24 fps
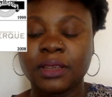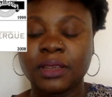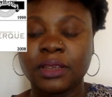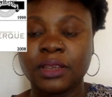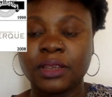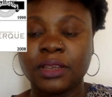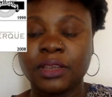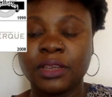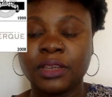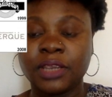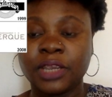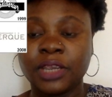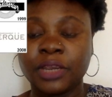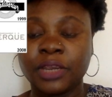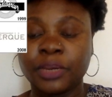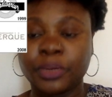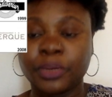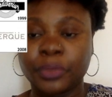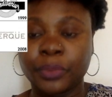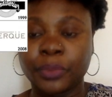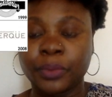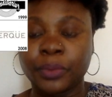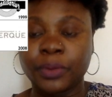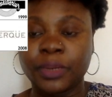
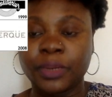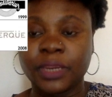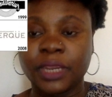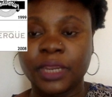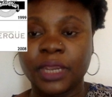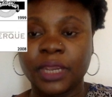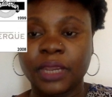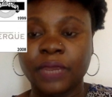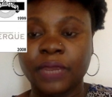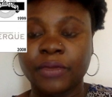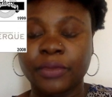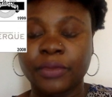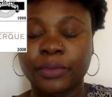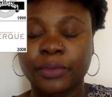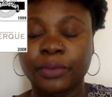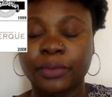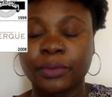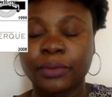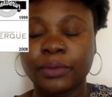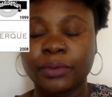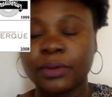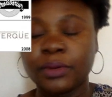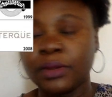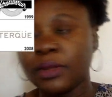Yekru.
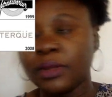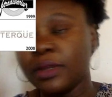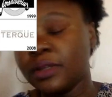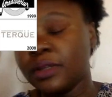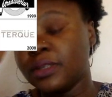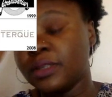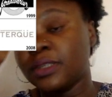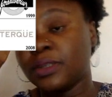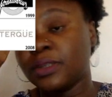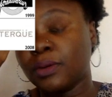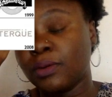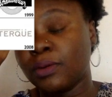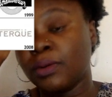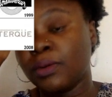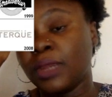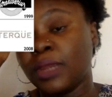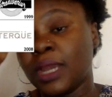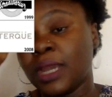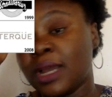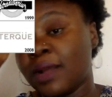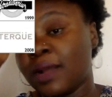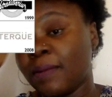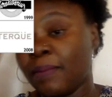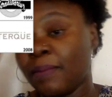So
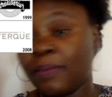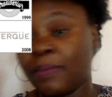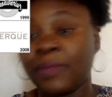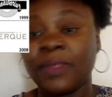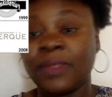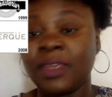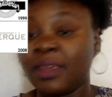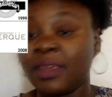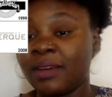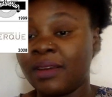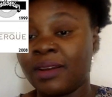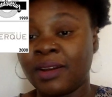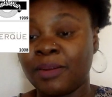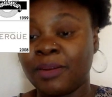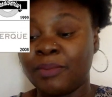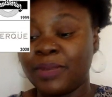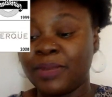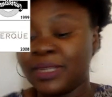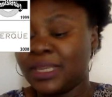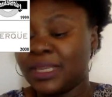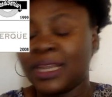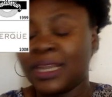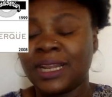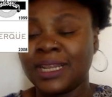yeah, they are
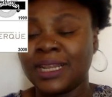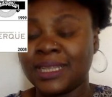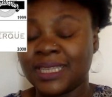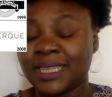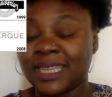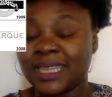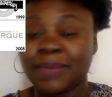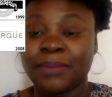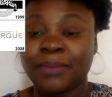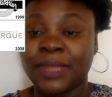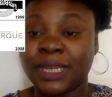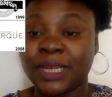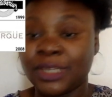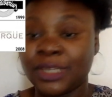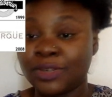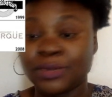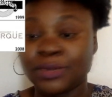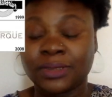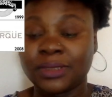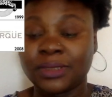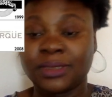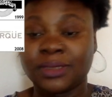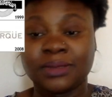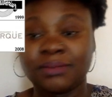basically the same thing,
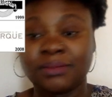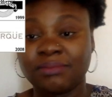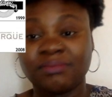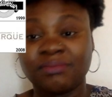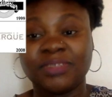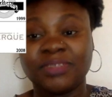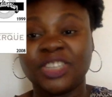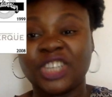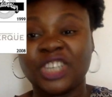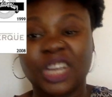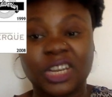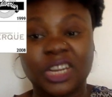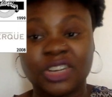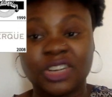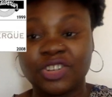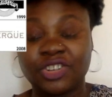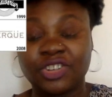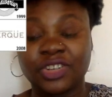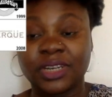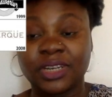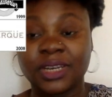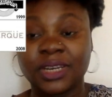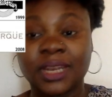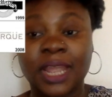just
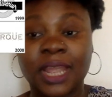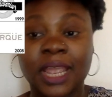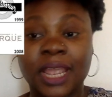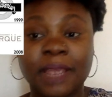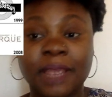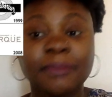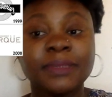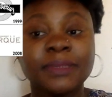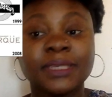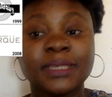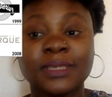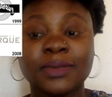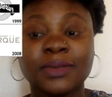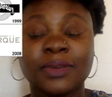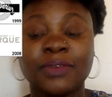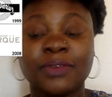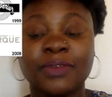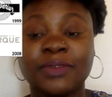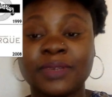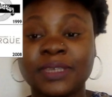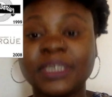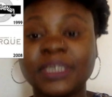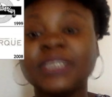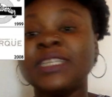changed names. So if
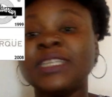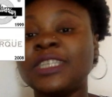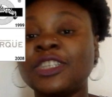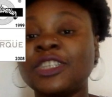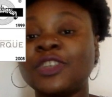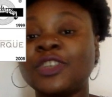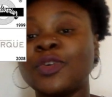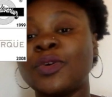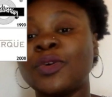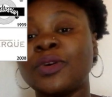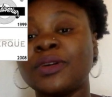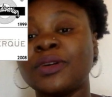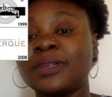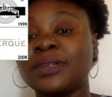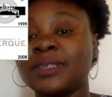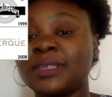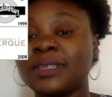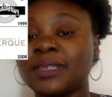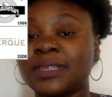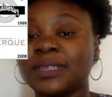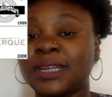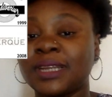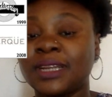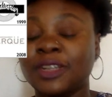you see these
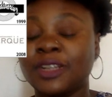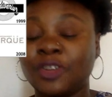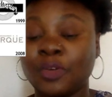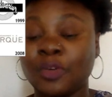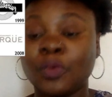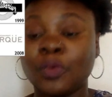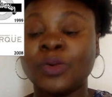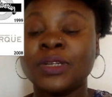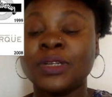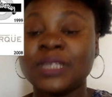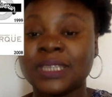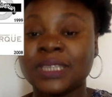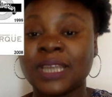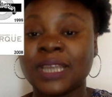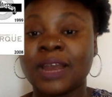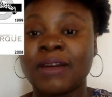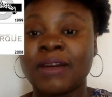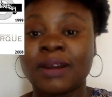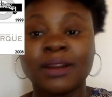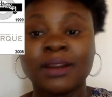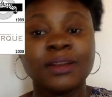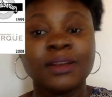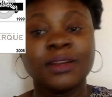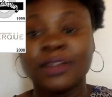stores and you want
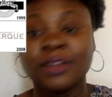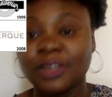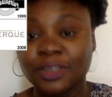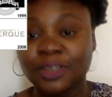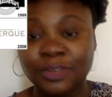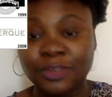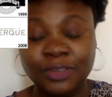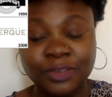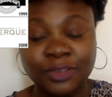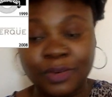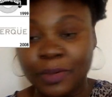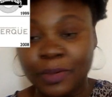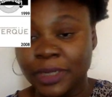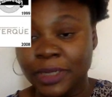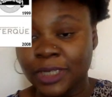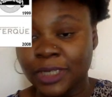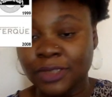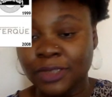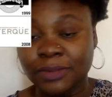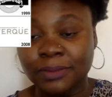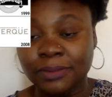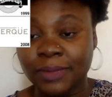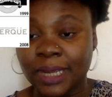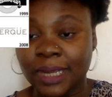Zara, just go
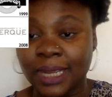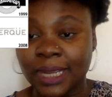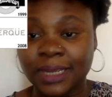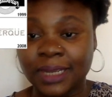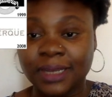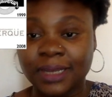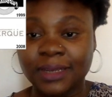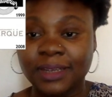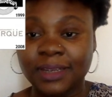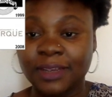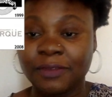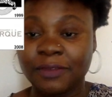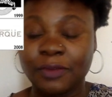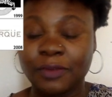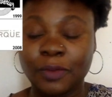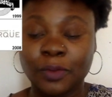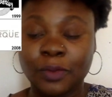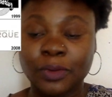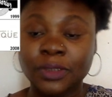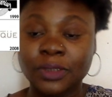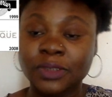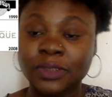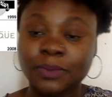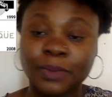into MAG. If you
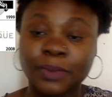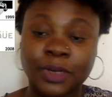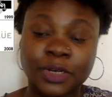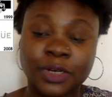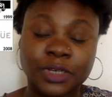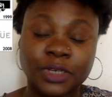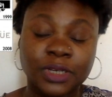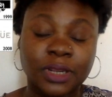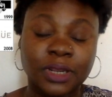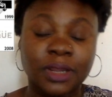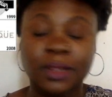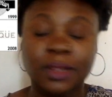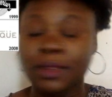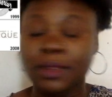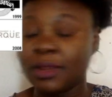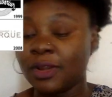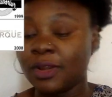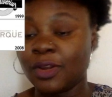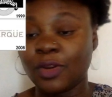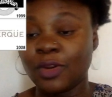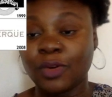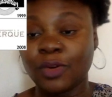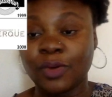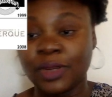want Bershka,
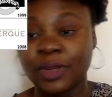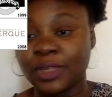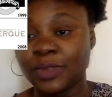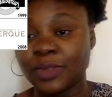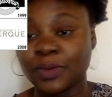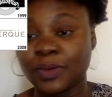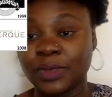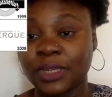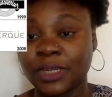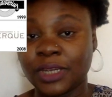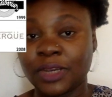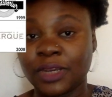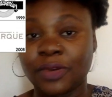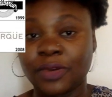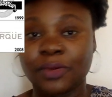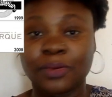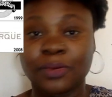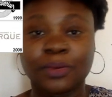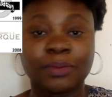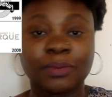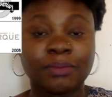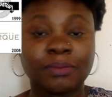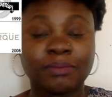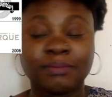go into
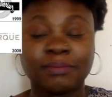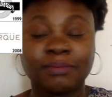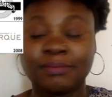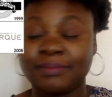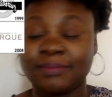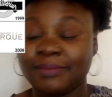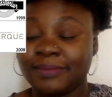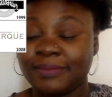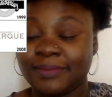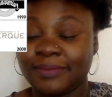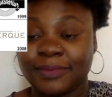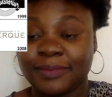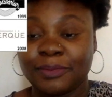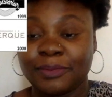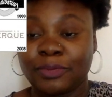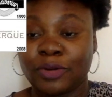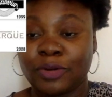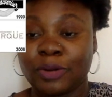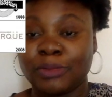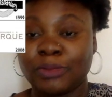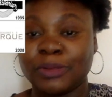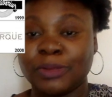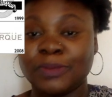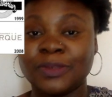Yekru.
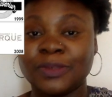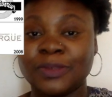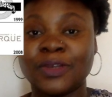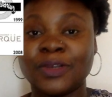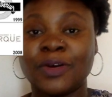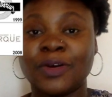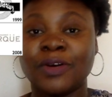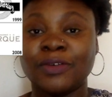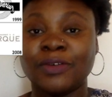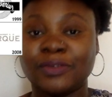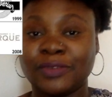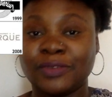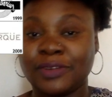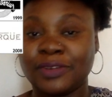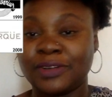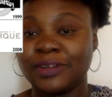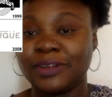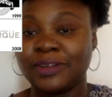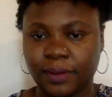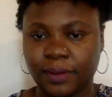Problem solved.